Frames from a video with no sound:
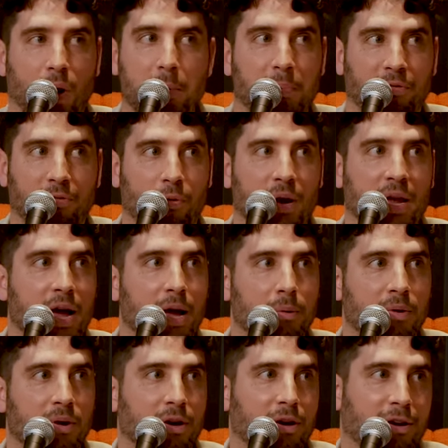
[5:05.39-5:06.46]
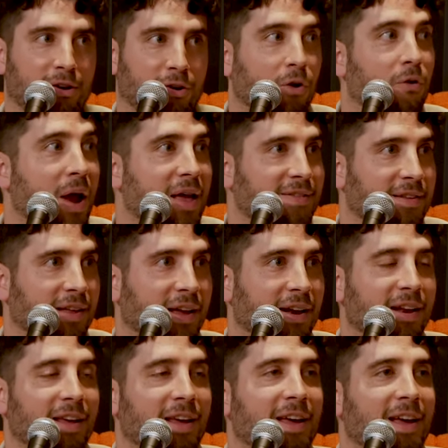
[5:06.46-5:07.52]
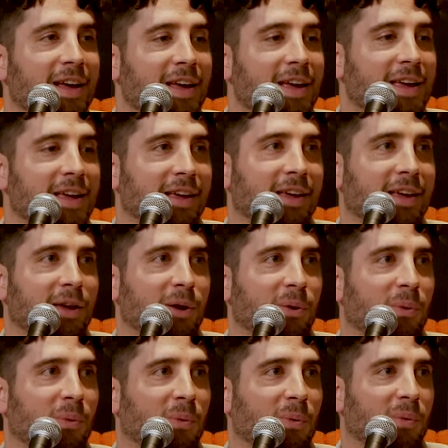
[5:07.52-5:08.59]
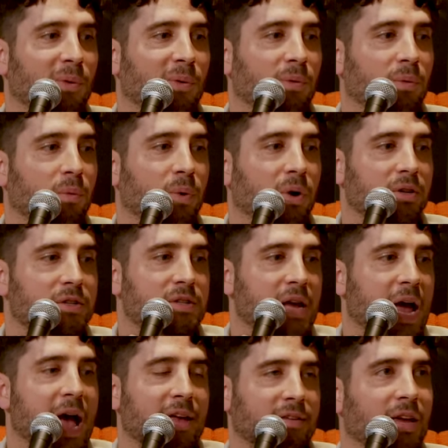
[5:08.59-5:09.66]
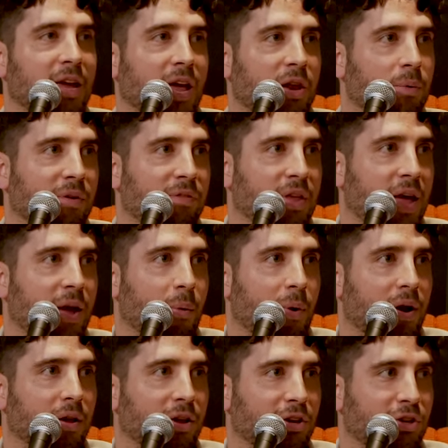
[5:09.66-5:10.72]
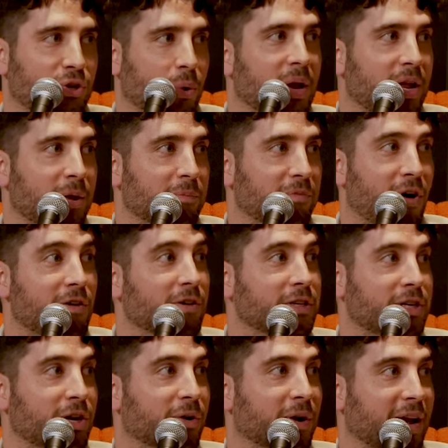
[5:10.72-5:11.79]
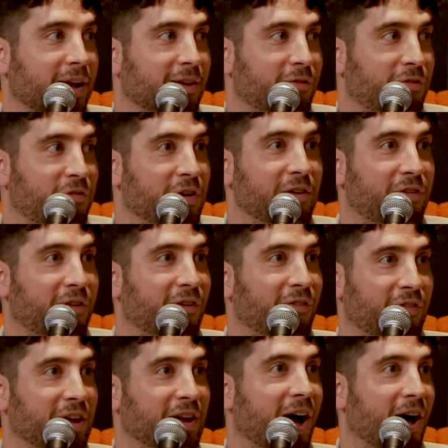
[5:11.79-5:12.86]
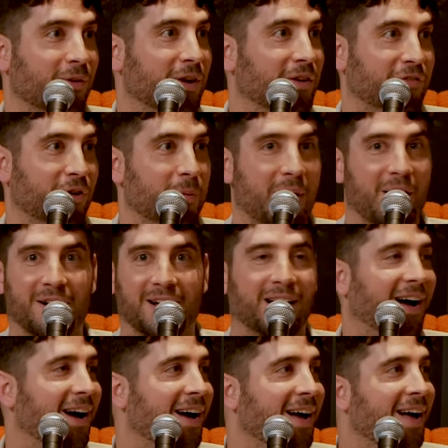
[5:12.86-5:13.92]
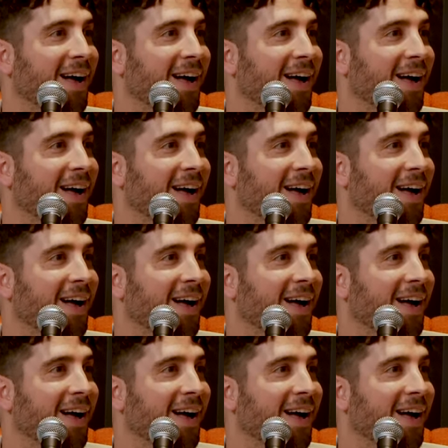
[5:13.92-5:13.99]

right before he got arrested, he was asking anyone if they want to join him volunteering at Feed Hungry for America.